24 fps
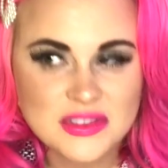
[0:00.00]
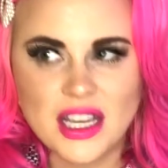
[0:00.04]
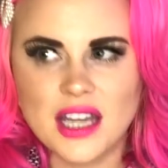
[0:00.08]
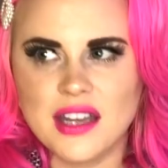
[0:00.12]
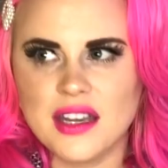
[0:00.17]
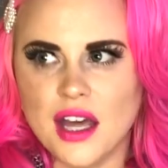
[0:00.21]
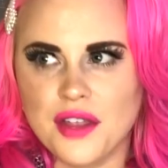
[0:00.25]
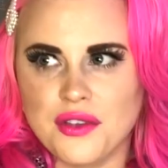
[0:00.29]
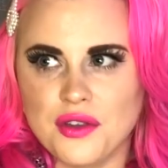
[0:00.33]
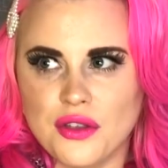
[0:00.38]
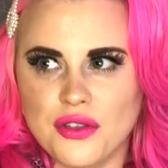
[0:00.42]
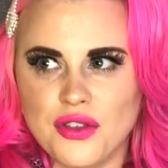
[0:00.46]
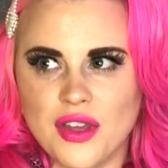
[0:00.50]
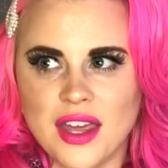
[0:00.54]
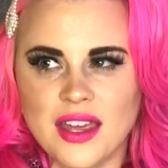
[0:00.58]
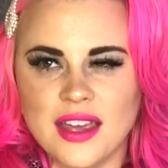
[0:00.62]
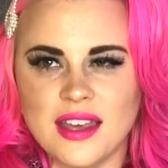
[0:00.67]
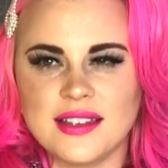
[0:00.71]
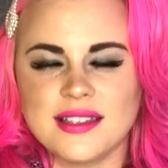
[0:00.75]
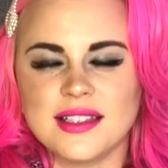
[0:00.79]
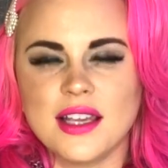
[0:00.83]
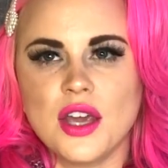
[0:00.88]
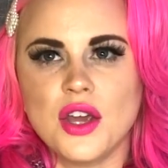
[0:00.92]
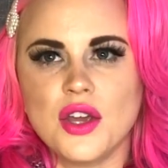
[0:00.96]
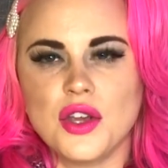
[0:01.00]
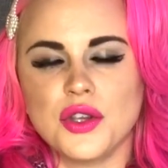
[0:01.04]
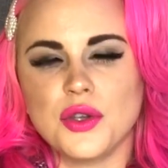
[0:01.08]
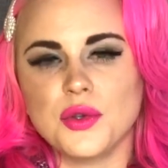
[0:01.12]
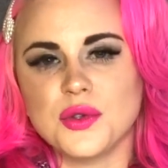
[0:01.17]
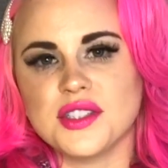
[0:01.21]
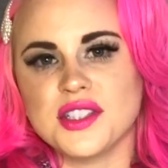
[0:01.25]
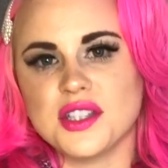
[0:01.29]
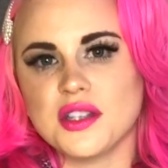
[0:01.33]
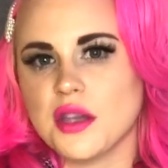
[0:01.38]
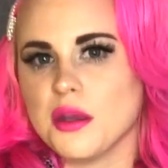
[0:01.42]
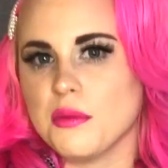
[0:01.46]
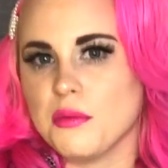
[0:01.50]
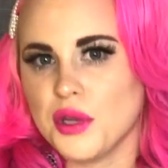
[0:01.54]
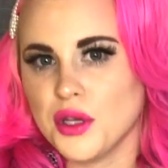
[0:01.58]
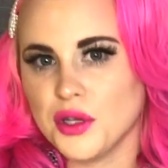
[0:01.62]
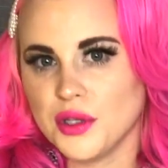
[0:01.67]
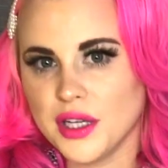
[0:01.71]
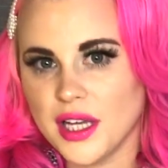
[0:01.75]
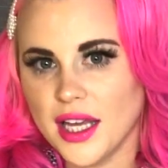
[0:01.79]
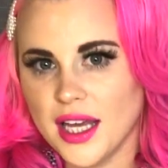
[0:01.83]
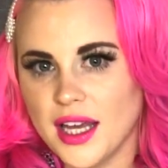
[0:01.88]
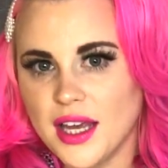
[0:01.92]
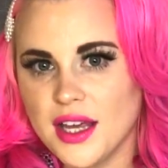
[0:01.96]
Another thing is use the
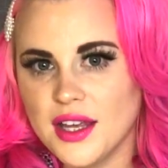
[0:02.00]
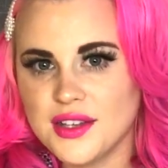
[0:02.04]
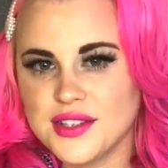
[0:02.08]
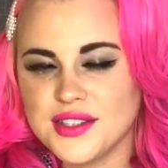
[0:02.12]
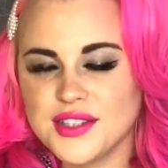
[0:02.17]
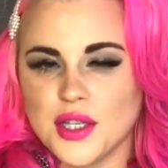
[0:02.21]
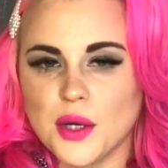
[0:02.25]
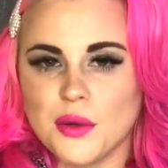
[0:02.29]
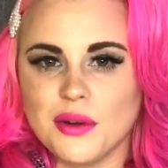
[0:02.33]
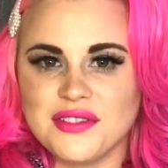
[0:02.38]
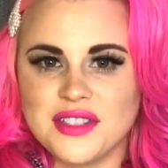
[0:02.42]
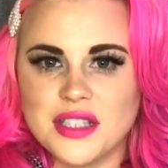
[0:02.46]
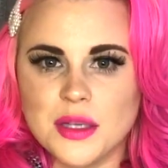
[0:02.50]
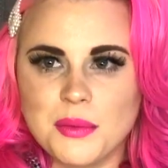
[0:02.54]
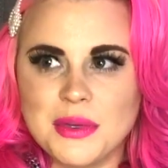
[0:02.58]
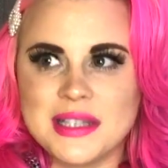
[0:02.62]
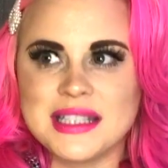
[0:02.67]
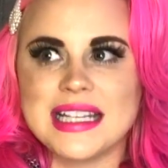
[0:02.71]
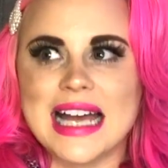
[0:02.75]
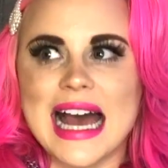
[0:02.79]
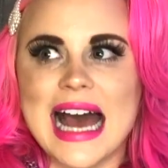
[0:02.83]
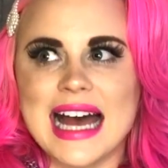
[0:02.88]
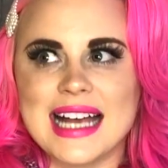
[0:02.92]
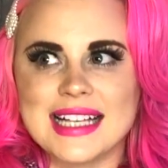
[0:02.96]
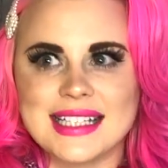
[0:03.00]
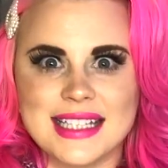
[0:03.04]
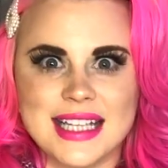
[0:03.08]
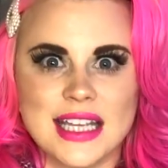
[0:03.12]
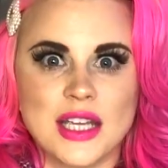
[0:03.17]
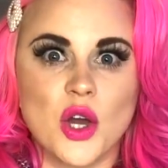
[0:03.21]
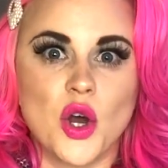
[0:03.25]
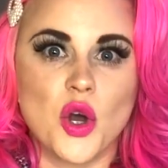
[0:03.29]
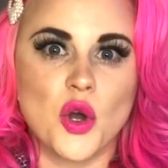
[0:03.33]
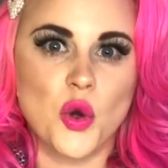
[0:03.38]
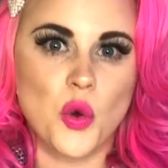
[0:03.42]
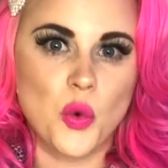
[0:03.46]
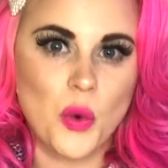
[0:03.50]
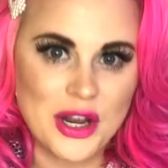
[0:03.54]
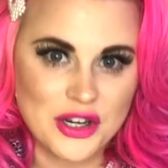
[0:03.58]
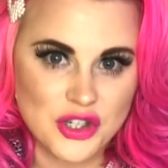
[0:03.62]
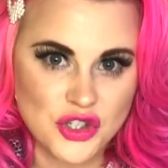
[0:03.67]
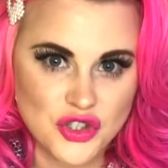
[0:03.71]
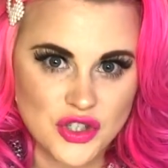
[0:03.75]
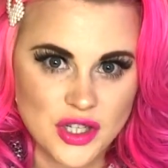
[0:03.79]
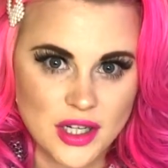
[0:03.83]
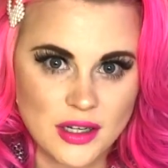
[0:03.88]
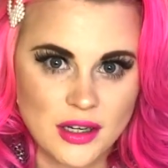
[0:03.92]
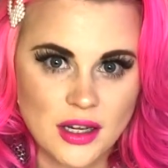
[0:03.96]
community. So if someone's asking a
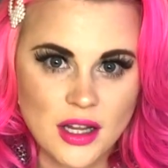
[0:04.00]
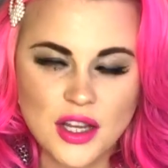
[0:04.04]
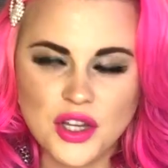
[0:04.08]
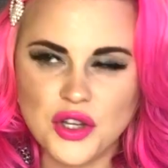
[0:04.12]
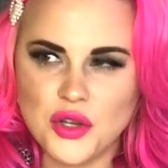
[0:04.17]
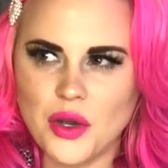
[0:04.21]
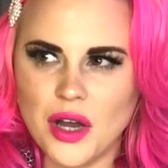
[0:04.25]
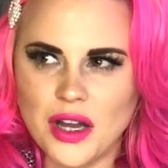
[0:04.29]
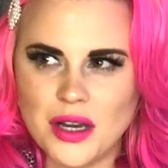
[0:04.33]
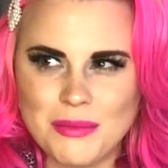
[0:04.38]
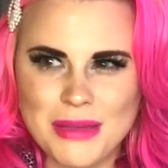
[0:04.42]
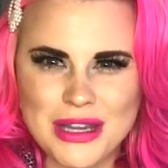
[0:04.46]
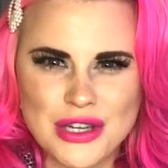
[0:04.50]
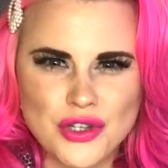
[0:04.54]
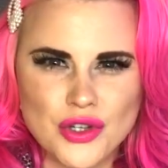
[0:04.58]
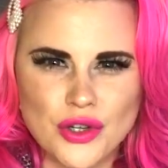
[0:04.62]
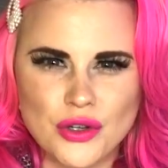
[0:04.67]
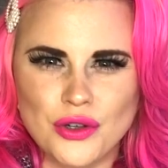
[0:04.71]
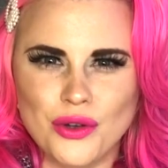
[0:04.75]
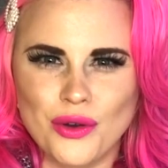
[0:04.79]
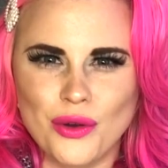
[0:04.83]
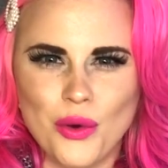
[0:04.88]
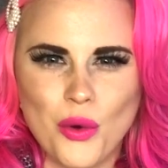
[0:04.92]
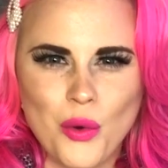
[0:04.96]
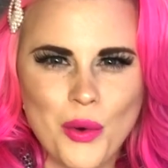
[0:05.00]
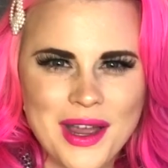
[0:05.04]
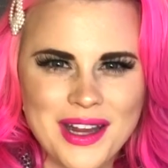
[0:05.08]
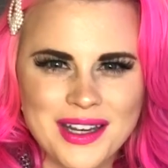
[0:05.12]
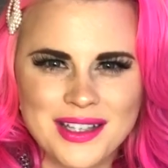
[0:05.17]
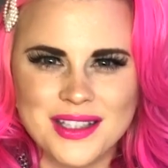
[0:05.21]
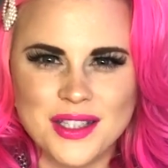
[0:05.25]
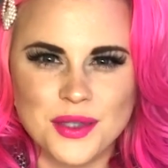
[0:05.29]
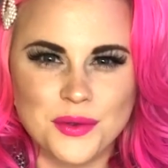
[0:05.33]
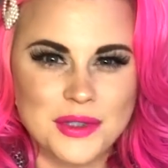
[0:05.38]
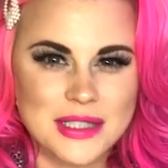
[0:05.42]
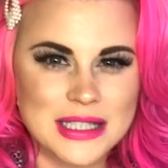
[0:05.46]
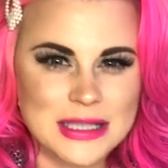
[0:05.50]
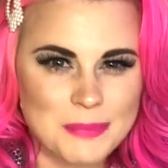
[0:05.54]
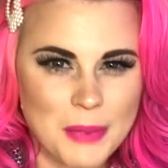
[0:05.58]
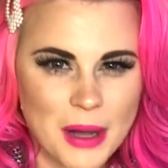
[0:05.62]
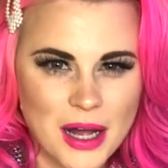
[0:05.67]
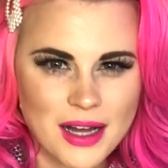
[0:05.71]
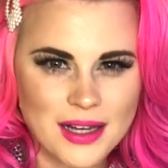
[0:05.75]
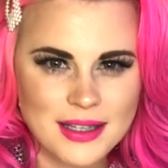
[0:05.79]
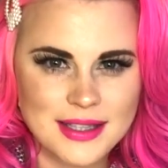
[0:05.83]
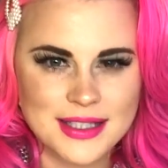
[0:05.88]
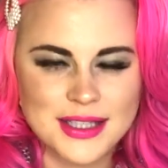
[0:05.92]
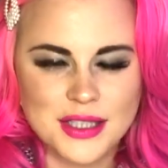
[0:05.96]
question, you gotta make sure you're quick to
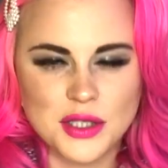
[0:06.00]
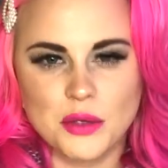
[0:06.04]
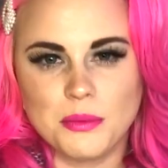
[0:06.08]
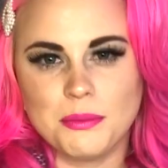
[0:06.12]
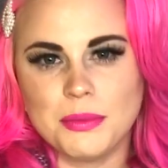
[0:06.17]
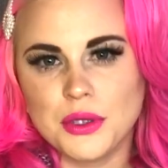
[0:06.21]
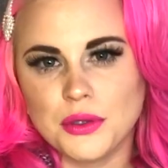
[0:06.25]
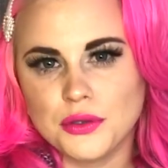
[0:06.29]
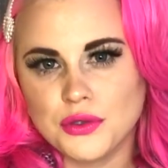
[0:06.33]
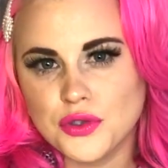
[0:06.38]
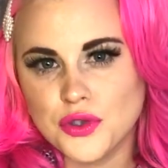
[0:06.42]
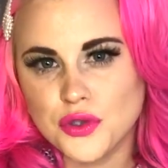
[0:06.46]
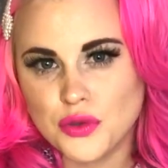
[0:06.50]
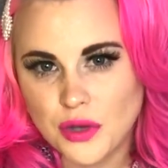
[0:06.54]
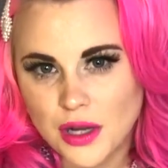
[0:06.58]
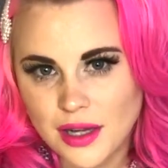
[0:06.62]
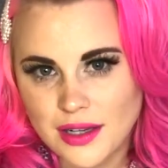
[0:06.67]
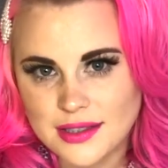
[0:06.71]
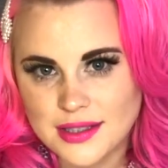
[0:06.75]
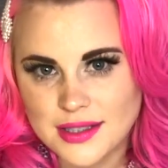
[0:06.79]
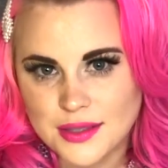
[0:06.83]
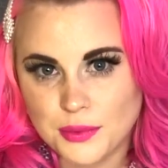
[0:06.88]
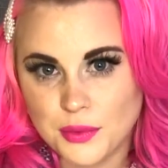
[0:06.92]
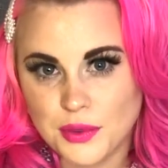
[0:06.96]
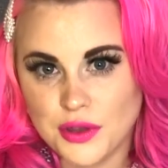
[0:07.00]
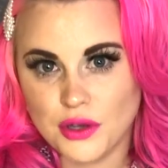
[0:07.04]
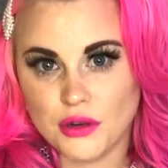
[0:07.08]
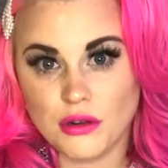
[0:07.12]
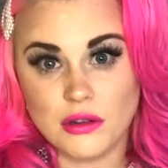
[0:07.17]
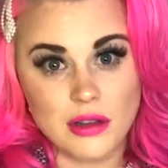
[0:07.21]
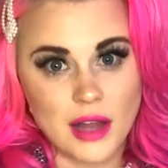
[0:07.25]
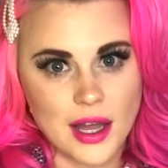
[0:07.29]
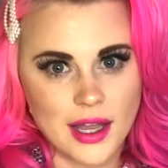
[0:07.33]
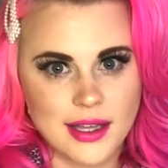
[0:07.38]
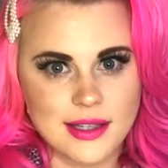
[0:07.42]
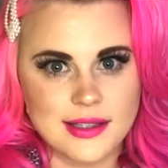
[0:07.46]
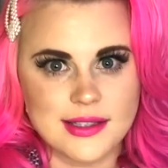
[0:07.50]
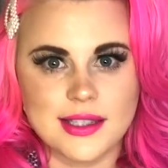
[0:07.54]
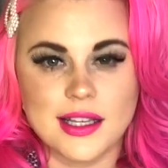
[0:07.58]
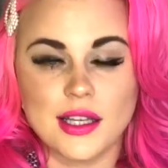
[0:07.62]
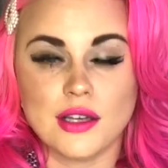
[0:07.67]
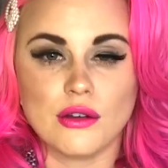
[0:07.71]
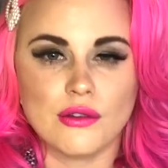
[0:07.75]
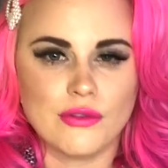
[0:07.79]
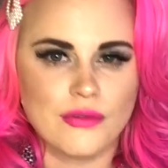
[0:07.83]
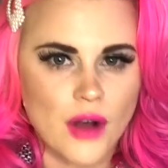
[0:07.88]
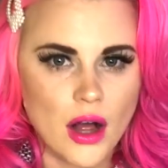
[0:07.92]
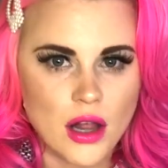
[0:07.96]
respond so you build trust with your clients and
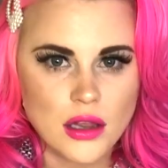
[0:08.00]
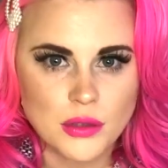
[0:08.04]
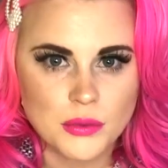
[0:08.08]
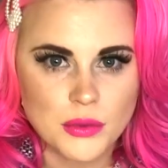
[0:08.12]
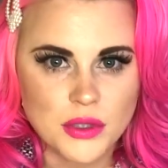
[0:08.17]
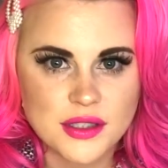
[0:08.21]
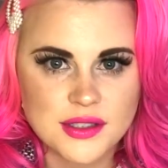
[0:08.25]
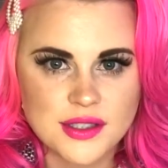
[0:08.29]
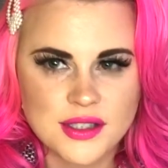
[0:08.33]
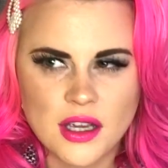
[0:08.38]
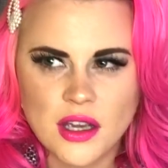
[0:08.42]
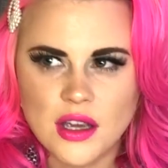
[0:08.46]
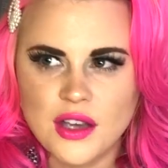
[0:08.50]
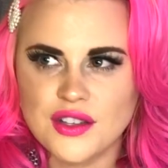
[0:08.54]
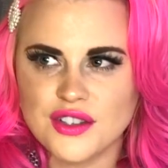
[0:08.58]
your followers.